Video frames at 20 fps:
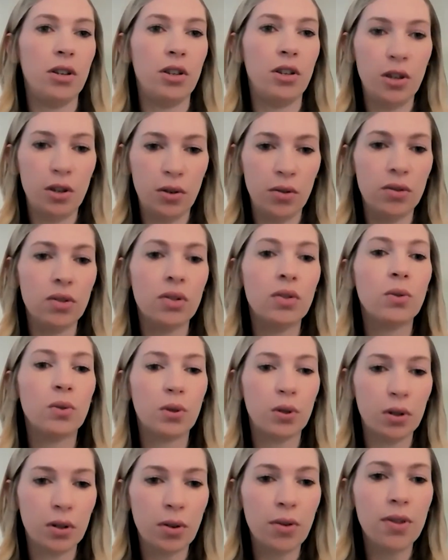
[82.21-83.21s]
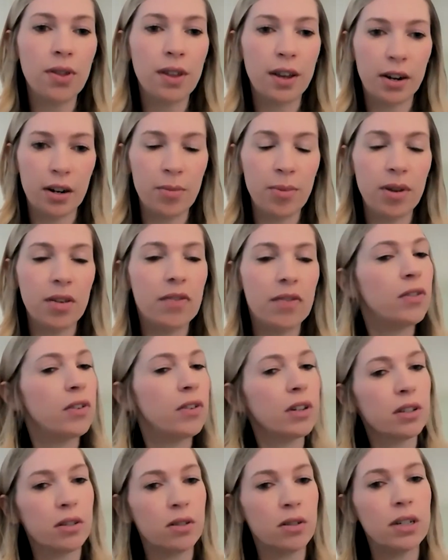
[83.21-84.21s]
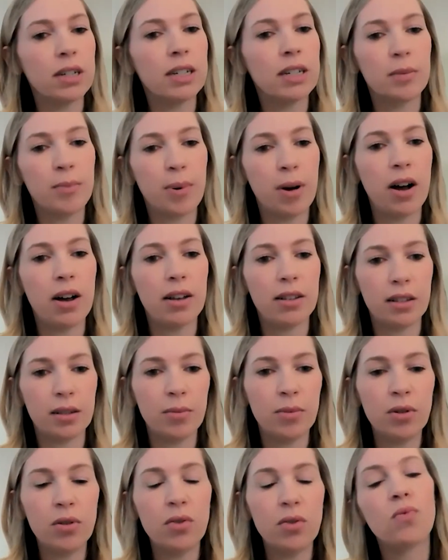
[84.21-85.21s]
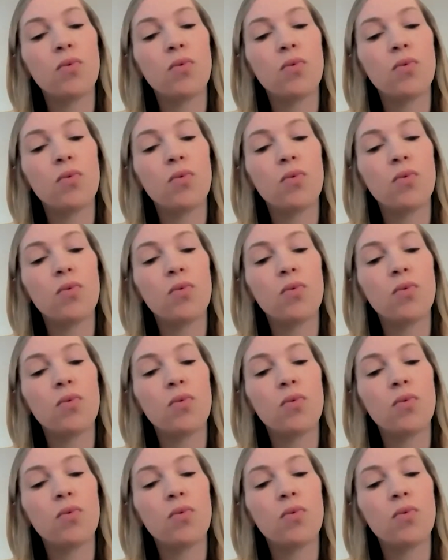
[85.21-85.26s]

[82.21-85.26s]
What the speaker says: use an oral therapy for as long as possible